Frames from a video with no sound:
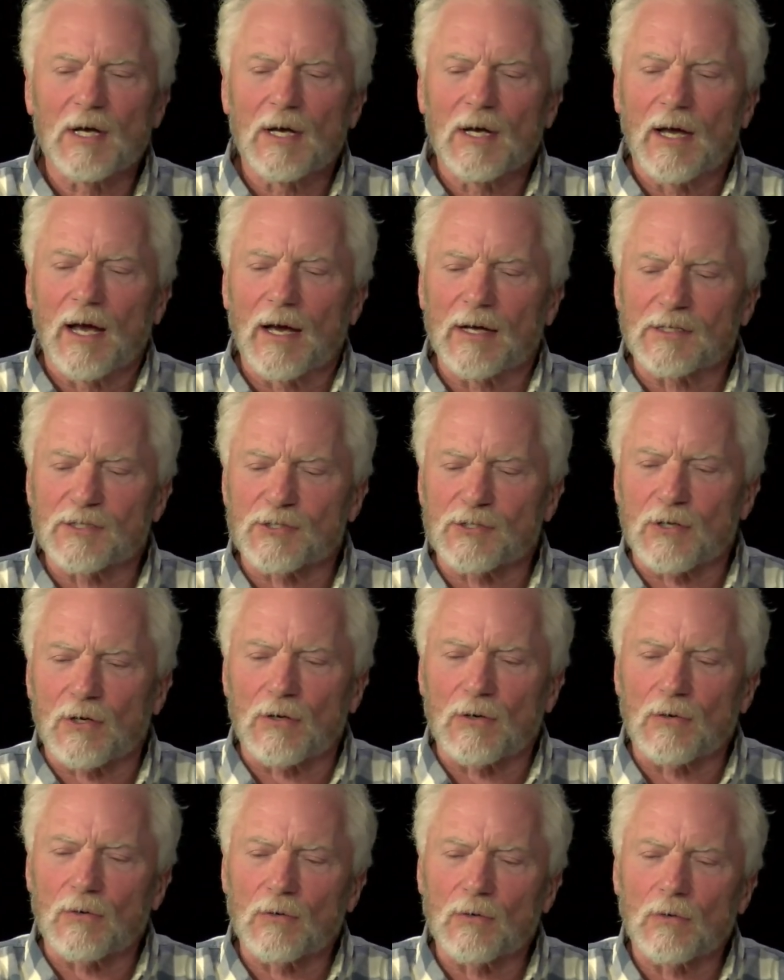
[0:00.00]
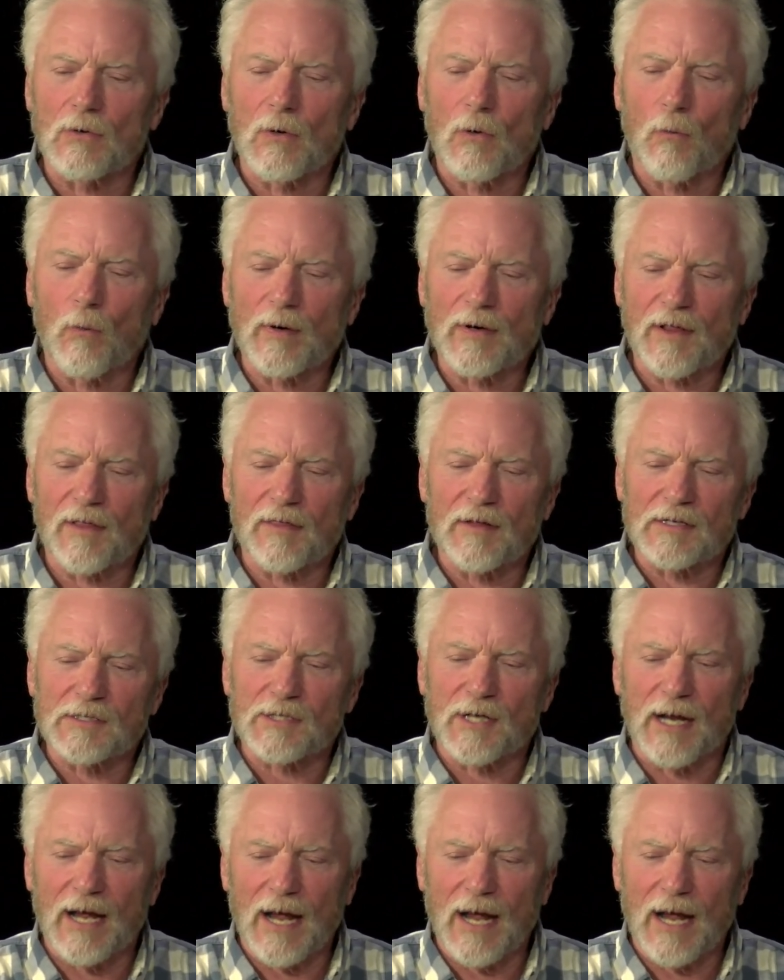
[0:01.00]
Mm-hmm. And so one of the things that